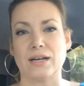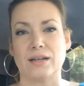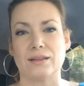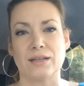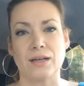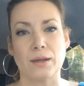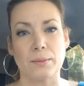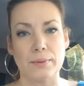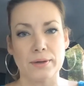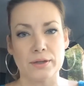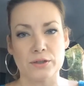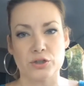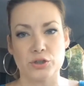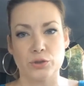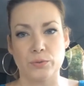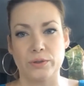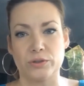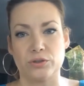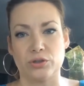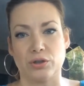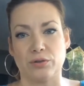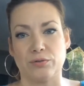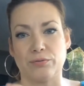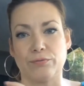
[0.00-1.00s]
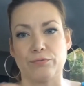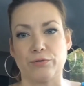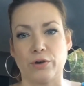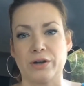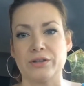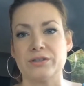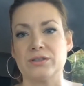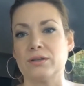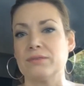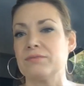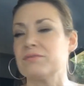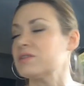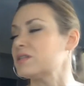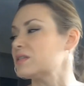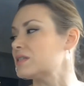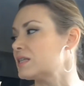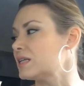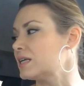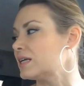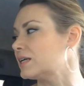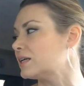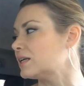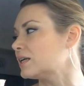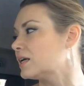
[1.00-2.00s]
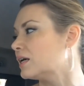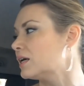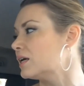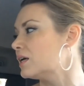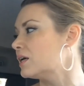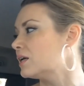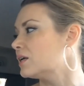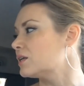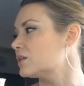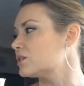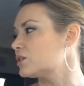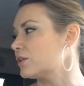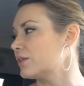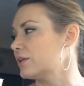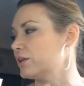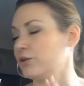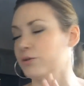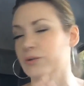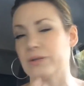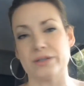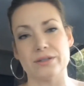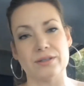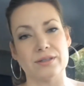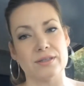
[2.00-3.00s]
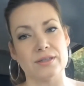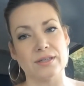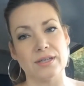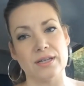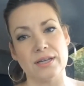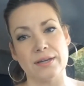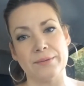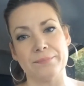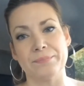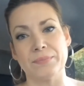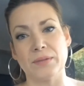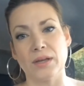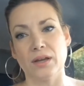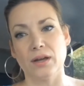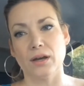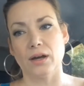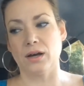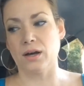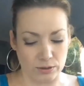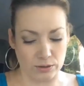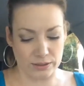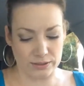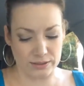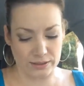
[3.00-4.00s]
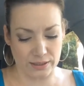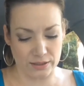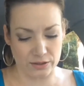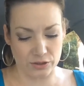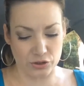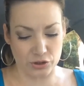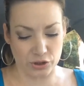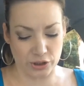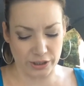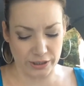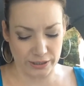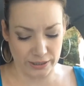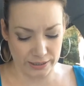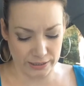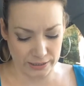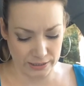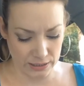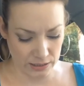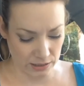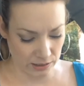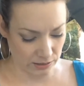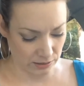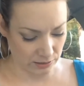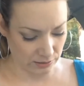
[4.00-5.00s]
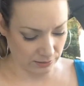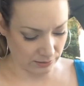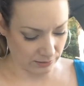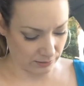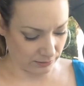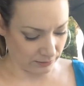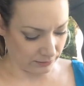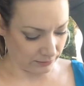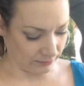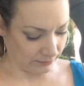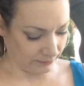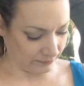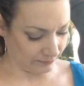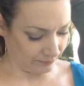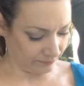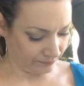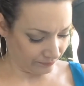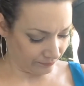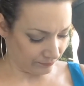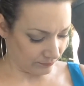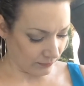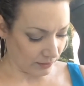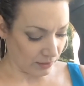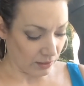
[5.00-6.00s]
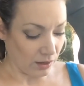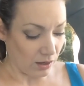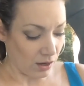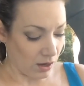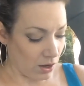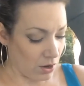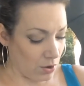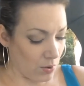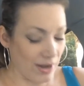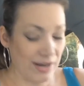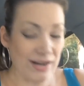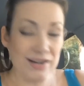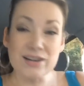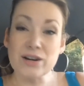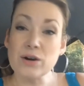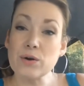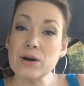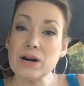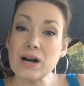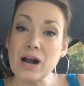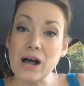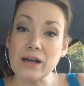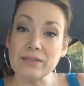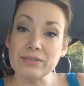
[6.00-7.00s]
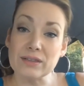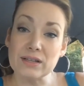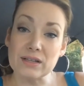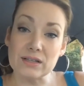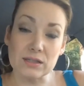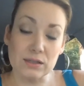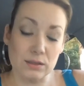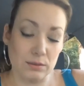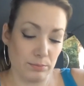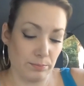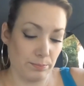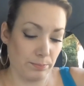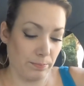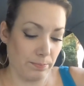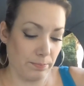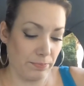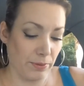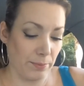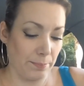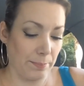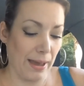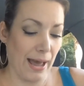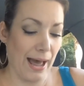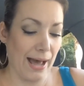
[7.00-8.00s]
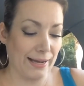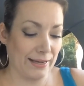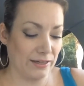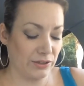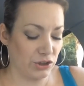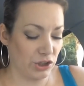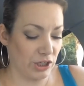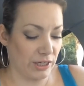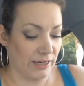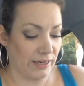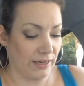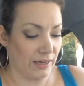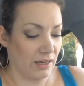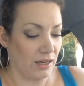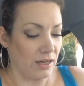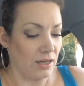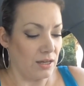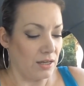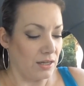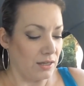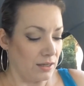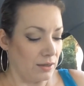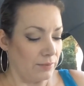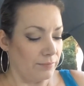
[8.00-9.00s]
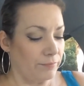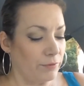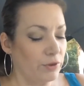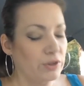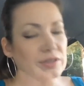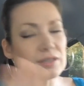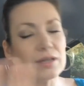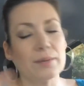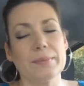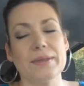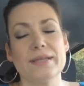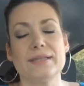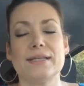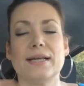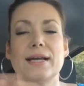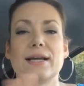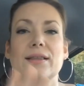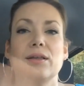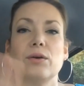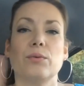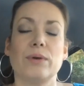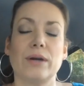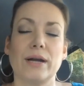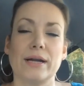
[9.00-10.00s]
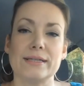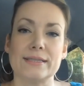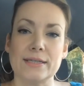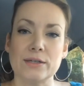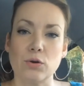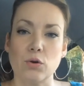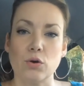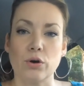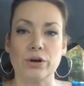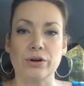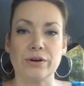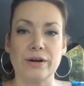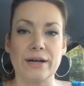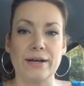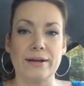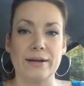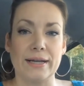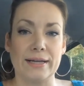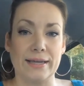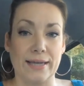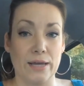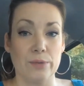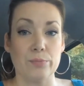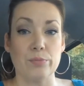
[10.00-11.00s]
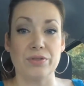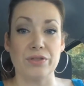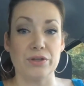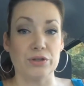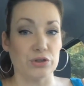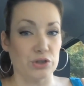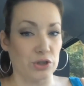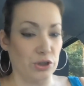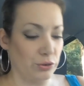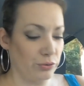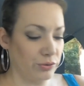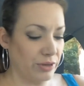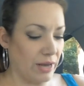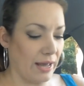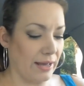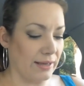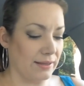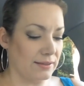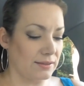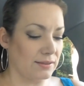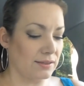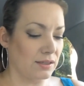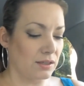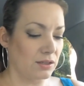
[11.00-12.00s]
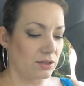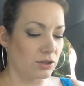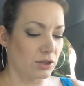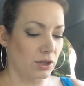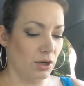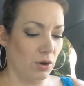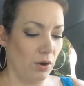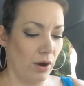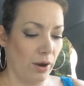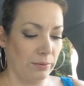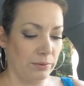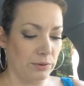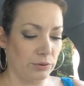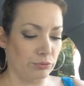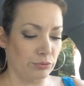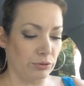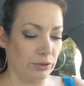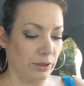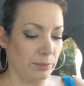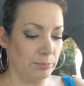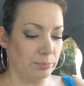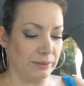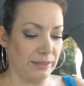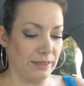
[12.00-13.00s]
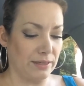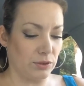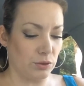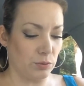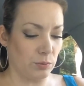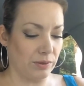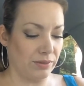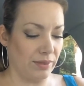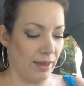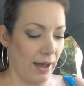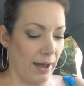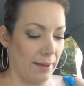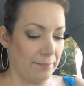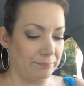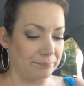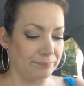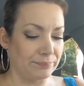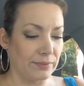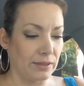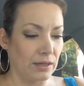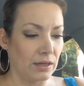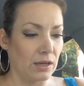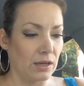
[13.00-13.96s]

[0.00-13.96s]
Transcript: I think I'm going to do it to the front of the seat so that you can see. Let's get started. Oh, and you know what? On this, the packaging, first let me say that when I did order it, it came within 2 days. So I was really pleased with that.